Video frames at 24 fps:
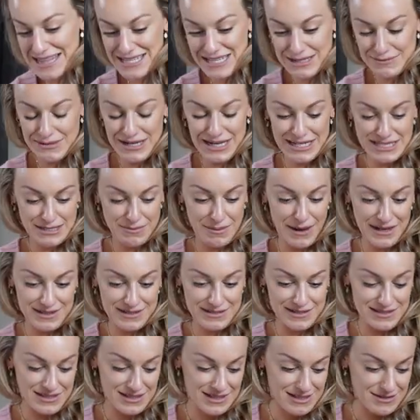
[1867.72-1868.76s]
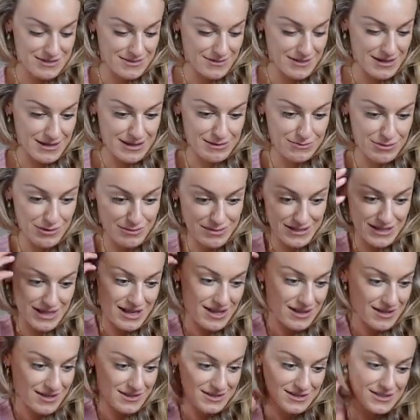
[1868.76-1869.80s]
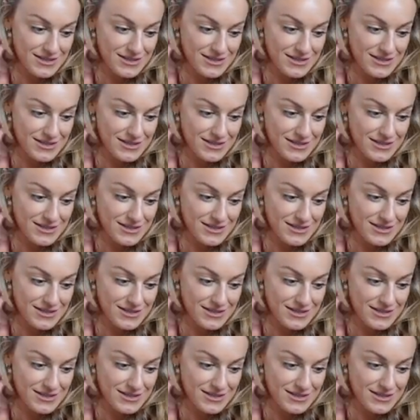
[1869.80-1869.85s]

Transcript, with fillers: it's gonna be like spiders in here as well. Probably are.